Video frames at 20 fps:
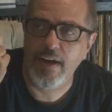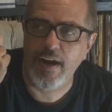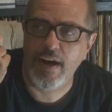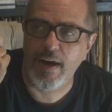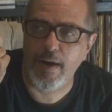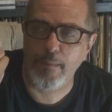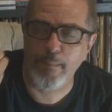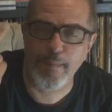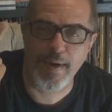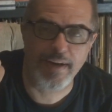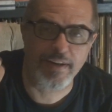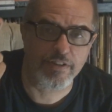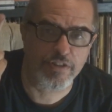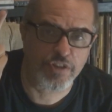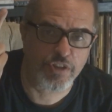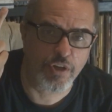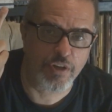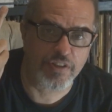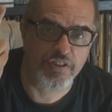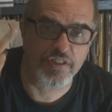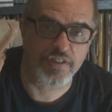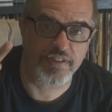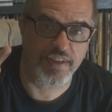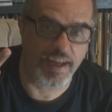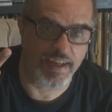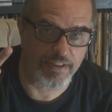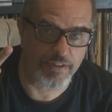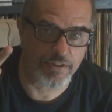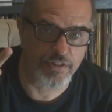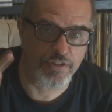uh, Metal Church and
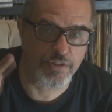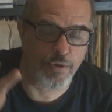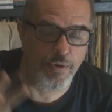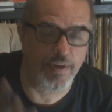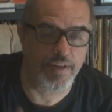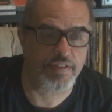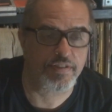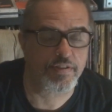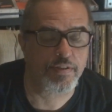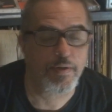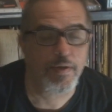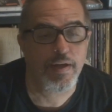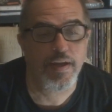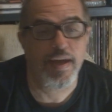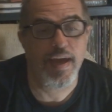Dangerous Toys.